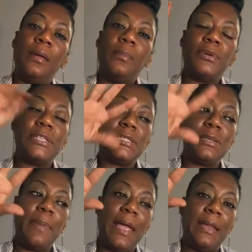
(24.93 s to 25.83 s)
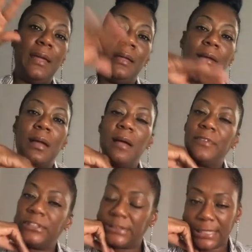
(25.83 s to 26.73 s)
participated in the
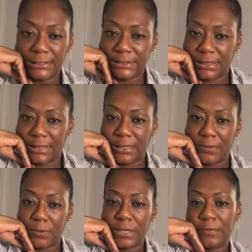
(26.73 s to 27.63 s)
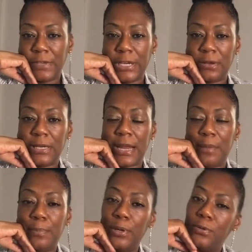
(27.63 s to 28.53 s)
conversation on a video that I
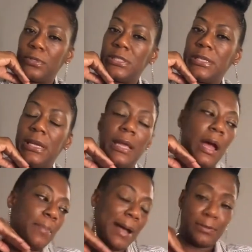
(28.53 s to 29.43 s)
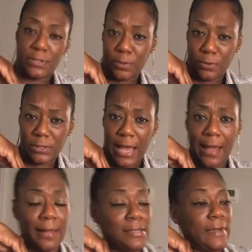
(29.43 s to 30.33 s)
posted about soul
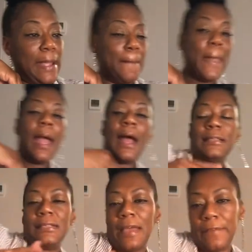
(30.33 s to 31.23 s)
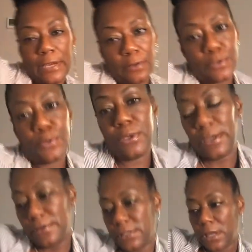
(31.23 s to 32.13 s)
ties, right? I did that video 2
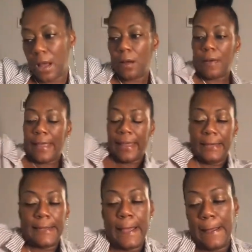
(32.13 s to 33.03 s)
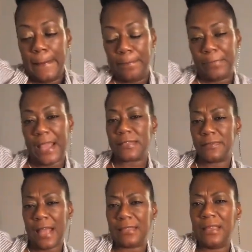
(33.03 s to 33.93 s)
years ago, and
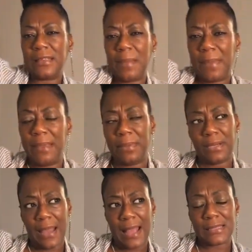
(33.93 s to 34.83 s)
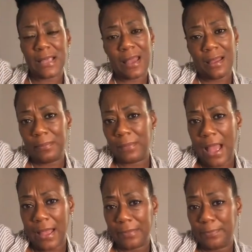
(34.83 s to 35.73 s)
I think that might be the last time I
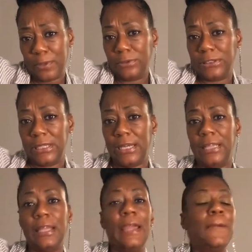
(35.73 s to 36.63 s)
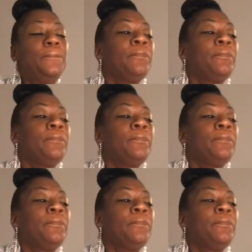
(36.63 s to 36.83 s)
have posted anything.